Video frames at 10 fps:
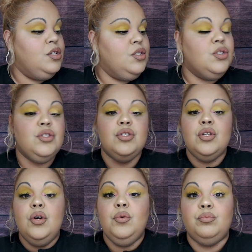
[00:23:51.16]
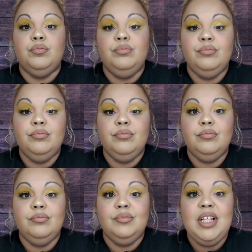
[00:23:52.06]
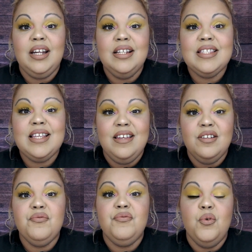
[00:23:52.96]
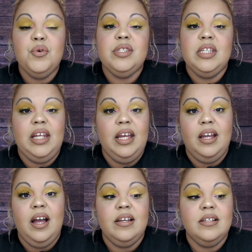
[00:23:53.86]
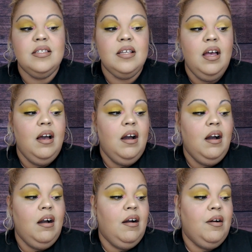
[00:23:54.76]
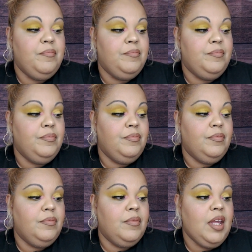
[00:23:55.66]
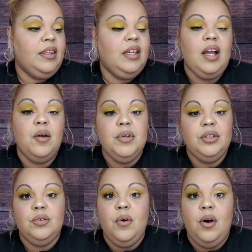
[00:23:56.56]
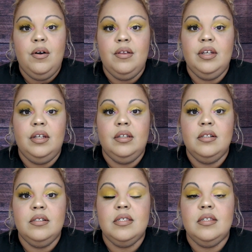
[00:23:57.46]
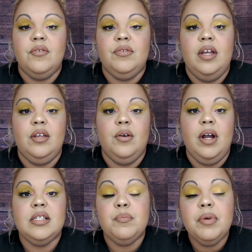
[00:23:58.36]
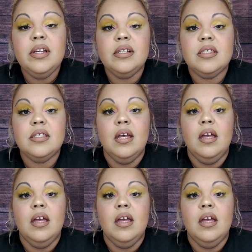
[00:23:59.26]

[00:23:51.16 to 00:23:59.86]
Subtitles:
So that is it for today, guys. I think I went through all the stuff that you guys picked.